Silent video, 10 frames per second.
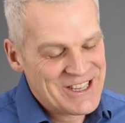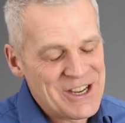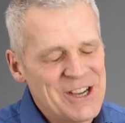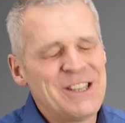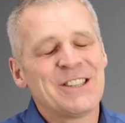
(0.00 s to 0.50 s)

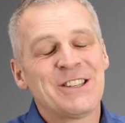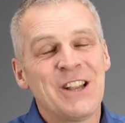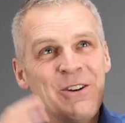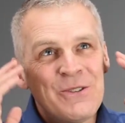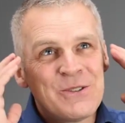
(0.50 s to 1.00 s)
Goodness
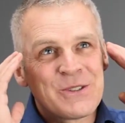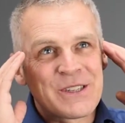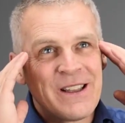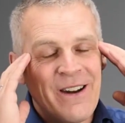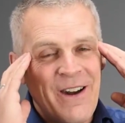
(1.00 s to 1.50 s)

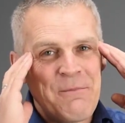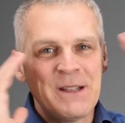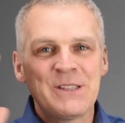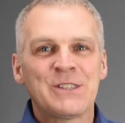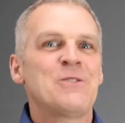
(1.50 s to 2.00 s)
knows, I've
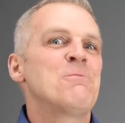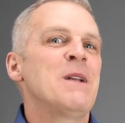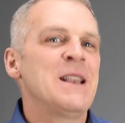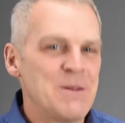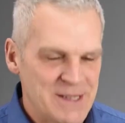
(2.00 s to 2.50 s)
made so
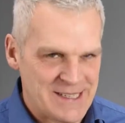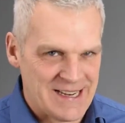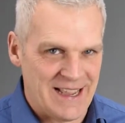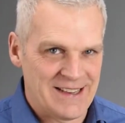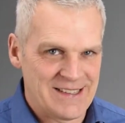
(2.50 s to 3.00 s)
many
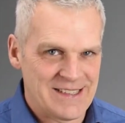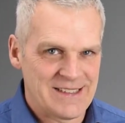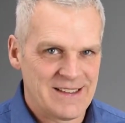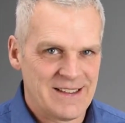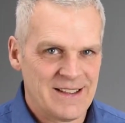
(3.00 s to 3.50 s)

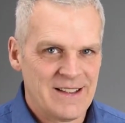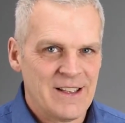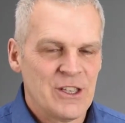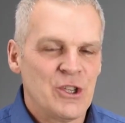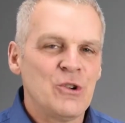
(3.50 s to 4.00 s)
mistakes.
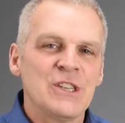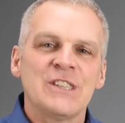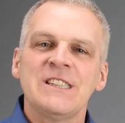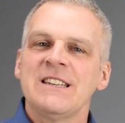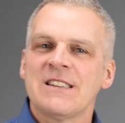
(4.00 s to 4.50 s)
You
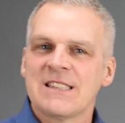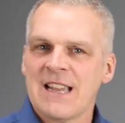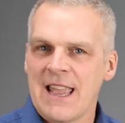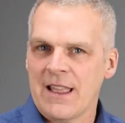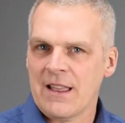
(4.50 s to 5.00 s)
just need to
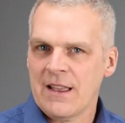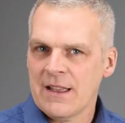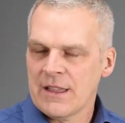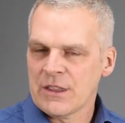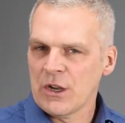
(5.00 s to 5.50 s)
take
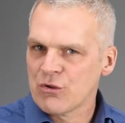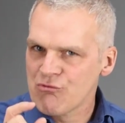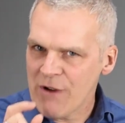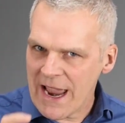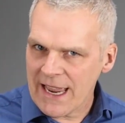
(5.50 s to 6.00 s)
those
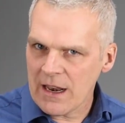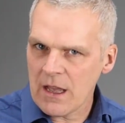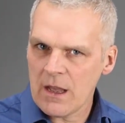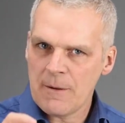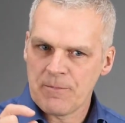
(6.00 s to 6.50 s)

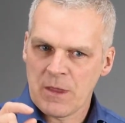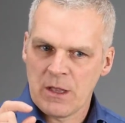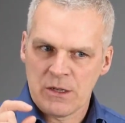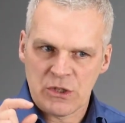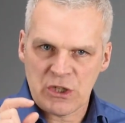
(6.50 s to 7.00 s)
regular,
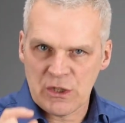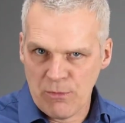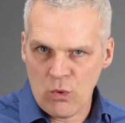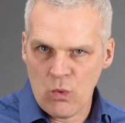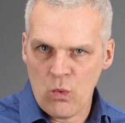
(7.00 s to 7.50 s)

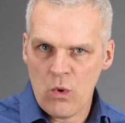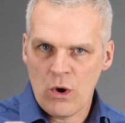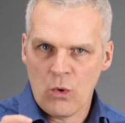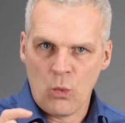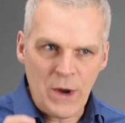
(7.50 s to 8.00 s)
small,
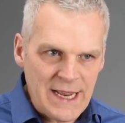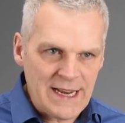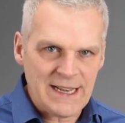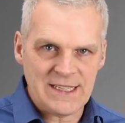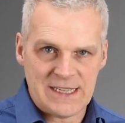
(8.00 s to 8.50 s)

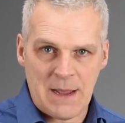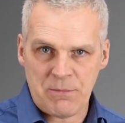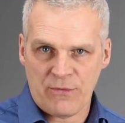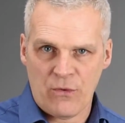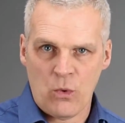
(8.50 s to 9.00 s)
weekly
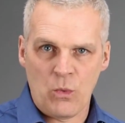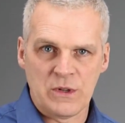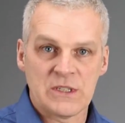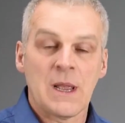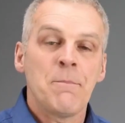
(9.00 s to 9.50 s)
steps
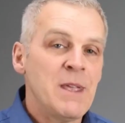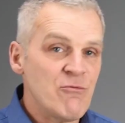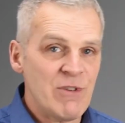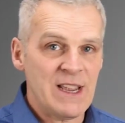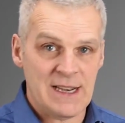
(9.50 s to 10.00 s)
forwards and be
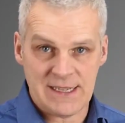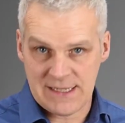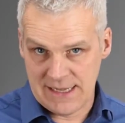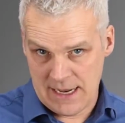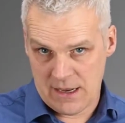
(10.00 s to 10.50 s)

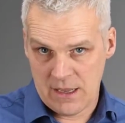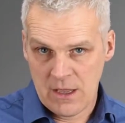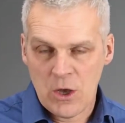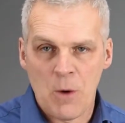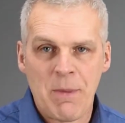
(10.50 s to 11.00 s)
realistic
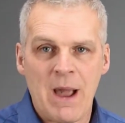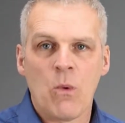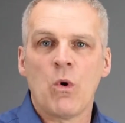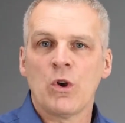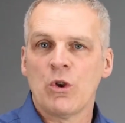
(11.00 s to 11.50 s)

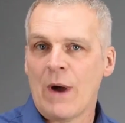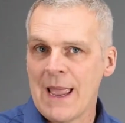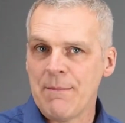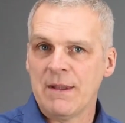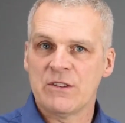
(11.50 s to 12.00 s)
about what you're
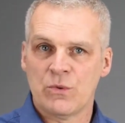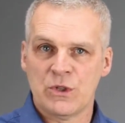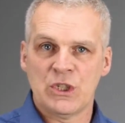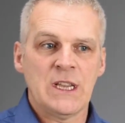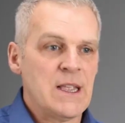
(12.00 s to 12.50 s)
aiming to
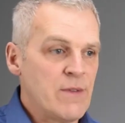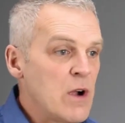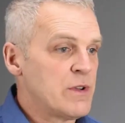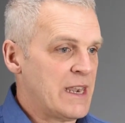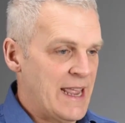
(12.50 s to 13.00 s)
achieve
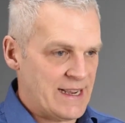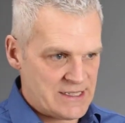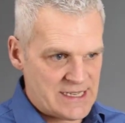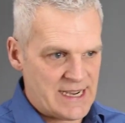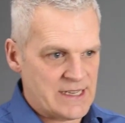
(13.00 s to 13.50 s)
over the
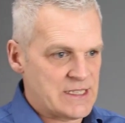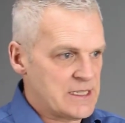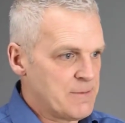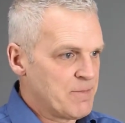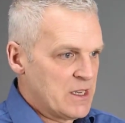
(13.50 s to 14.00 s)
next
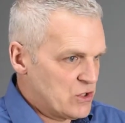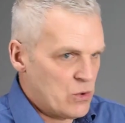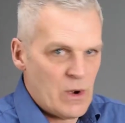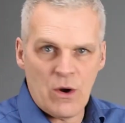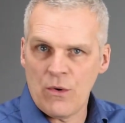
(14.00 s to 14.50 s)
6,
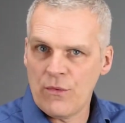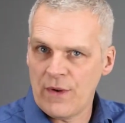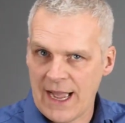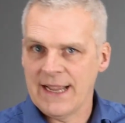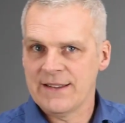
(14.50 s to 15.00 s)
12,
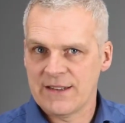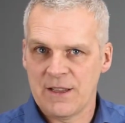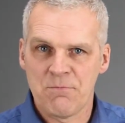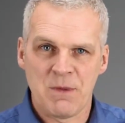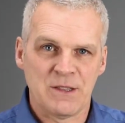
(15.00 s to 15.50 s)

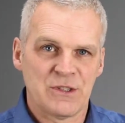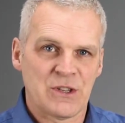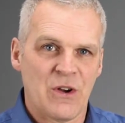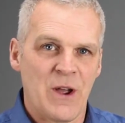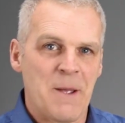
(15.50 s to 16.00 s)
18 months'
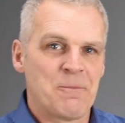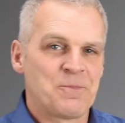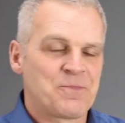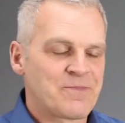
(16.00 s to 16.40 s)
time.